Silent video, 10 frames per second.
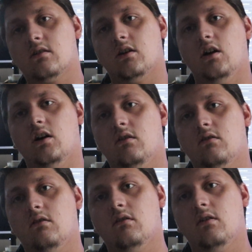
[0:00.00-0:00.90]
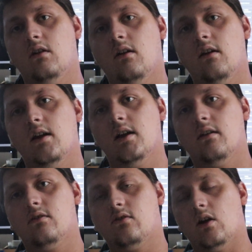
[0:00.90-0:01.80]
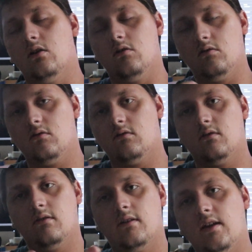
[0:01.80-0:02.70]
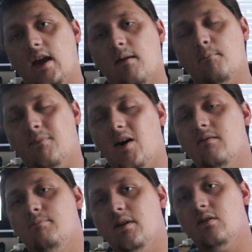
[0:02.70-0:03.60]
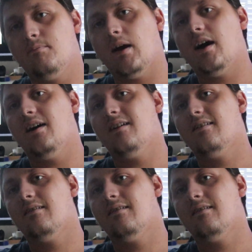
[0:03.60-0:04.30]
car, so it might be better,